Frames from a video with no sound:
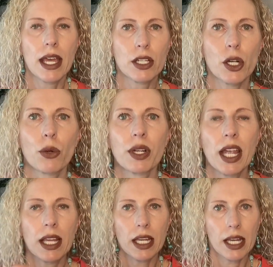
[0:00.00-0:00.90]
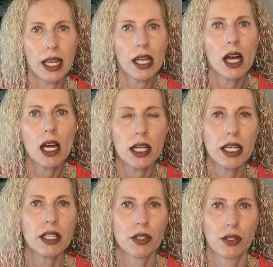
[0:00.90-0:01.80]
and creating a
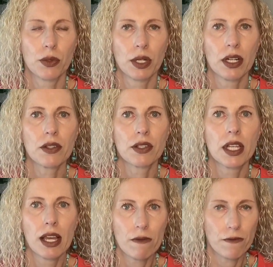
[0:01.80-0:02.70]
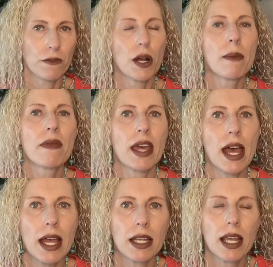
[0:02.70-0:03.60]
honey source from
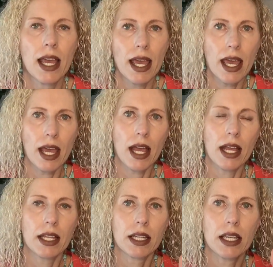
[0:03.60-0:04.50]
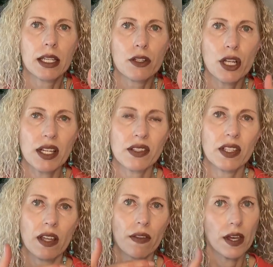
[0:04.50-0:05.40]
that. And
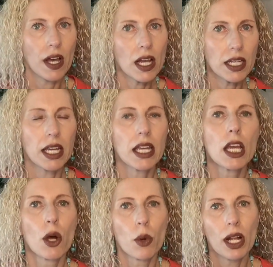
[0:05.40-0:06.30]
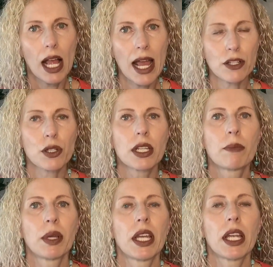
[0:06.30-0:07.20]
ingesting the honey will actually
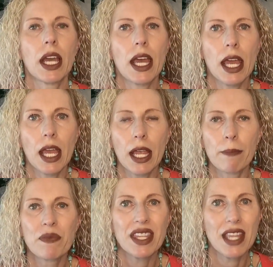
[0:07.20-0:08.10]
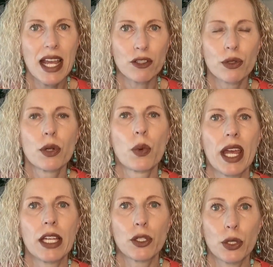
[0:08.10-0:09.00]
be a natural
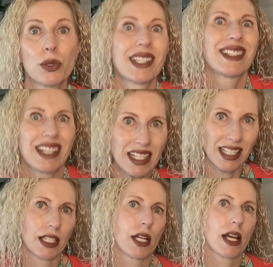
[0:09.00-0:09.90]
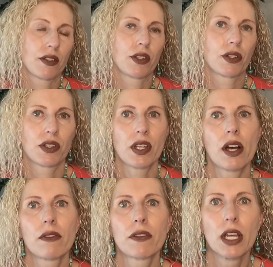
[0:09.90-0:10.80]
way to desensitize
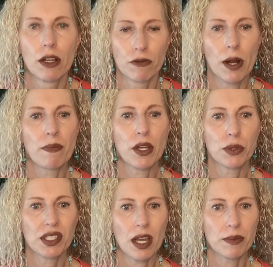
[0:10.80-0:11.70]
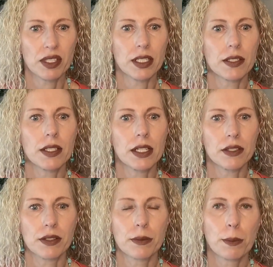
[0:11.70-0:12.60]
yourself from those
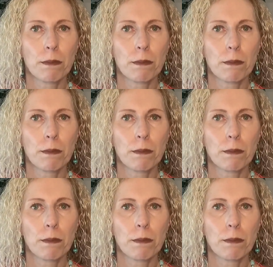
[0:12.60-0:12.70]
substances.